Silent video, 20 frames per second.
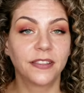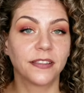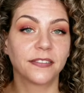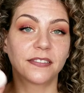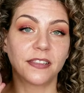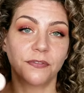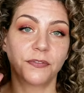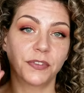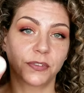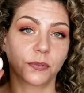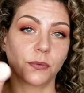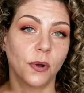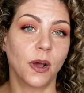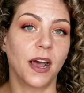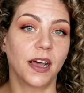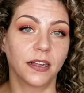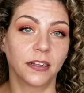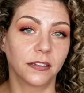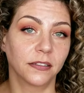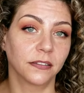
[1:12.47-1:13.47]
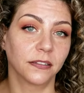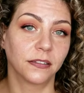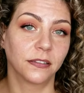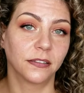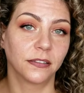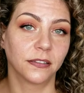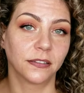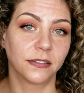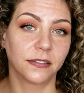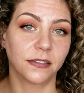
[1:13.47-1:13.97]
This stuff is wild.
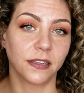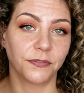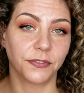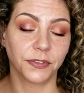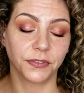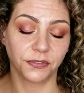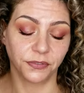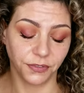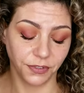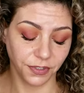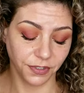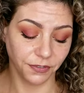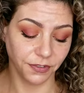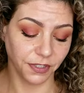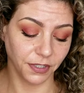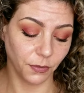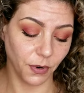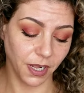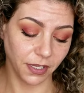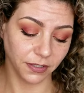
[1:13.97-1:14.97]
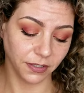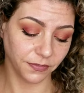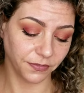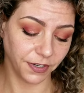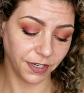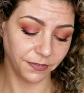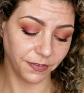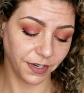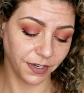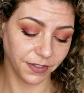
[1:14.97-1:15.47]
This stuff is really, really wild. It's
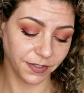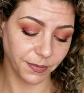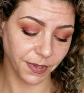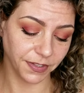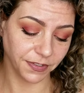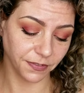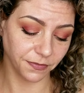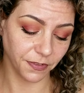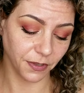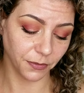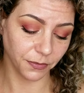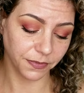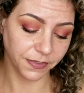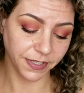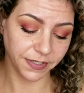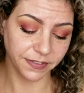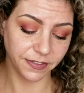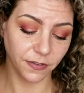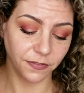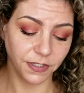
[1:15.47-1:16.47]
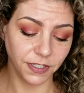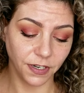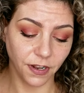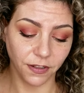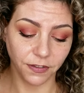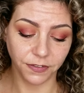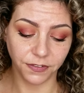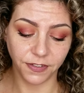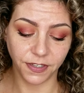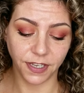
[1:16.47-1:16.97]
very, very expensive though. It was like seventy
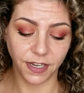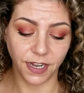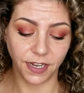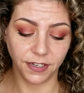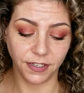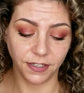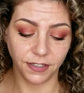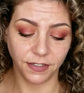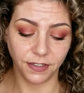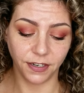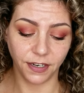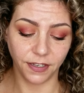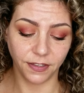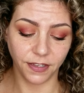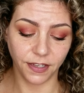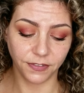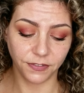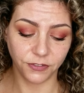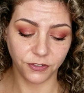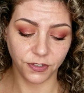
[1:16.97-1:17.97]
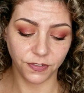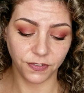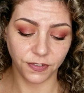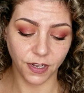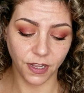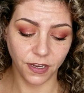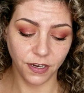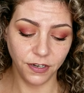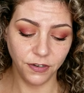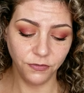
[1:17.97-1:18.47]
dollars Canadian, and that's just
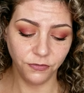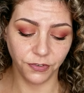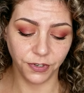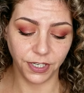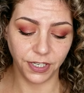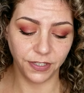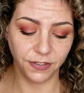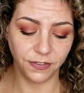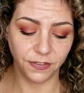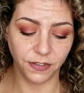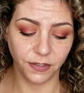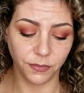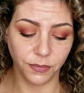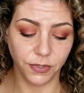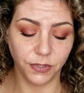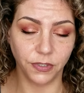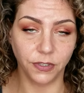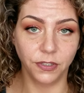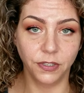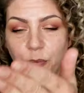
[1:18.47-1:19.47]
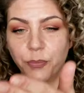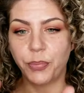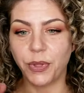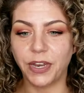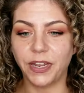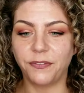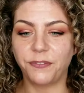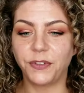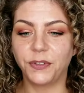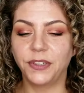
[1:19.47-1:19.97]
unreasonable. But
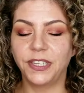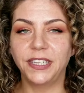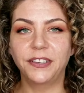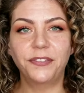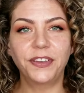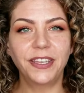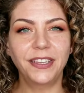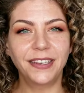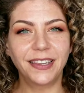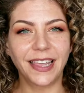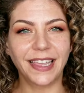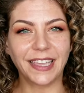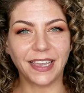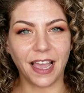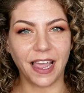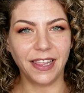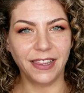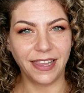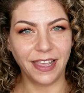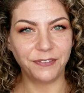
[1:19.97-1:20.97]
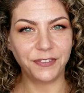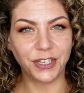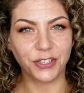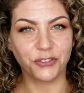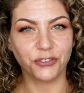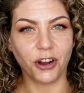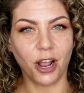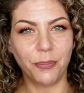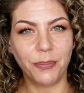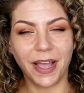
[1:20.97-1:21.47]
if you leave it, like I left a
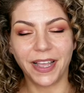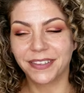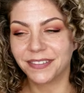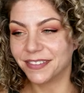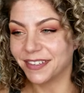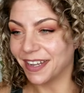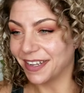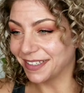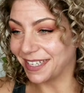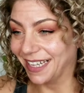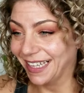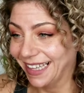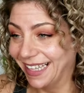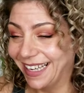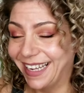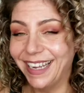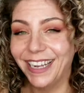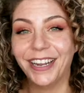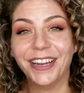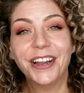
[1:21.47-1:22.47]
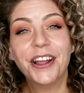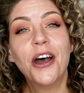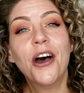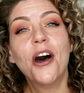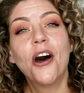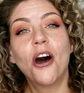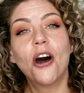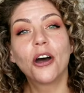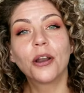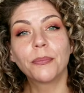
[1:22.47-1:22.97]
drop accidentally
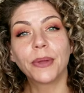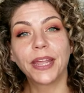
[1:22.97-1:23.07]
on